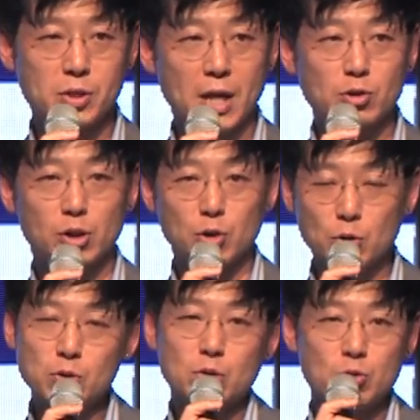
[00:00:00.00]
Actually,
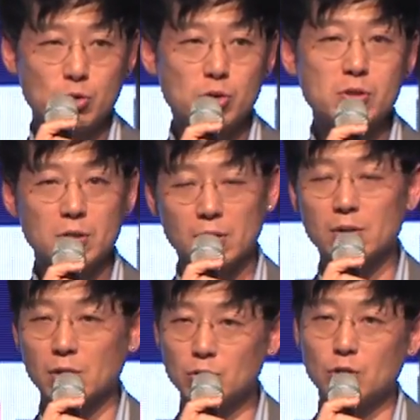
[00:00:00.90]
users are the
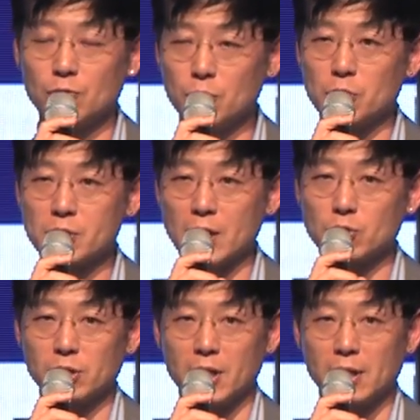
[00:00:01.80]
contributors.
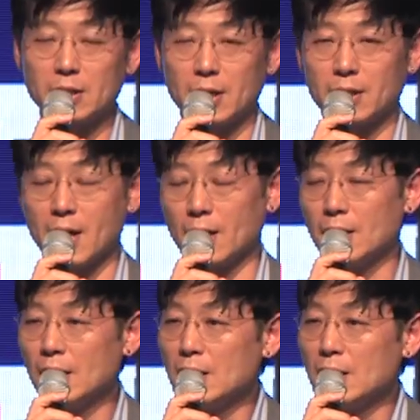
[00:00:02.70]
Actually, they can.